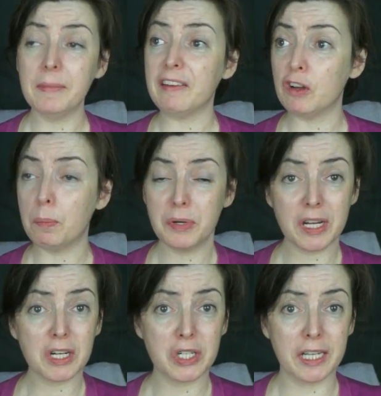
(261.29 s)
They've got a
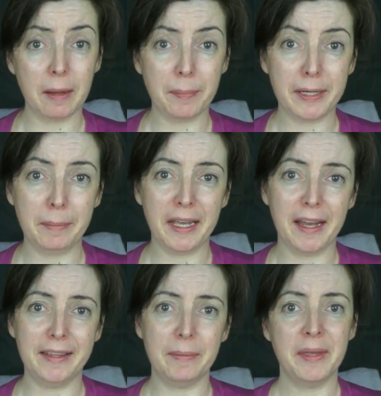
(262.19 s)
production company
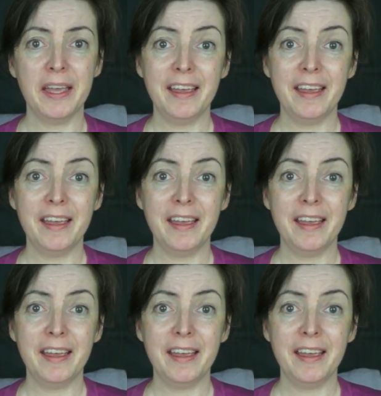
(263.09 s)
behind them.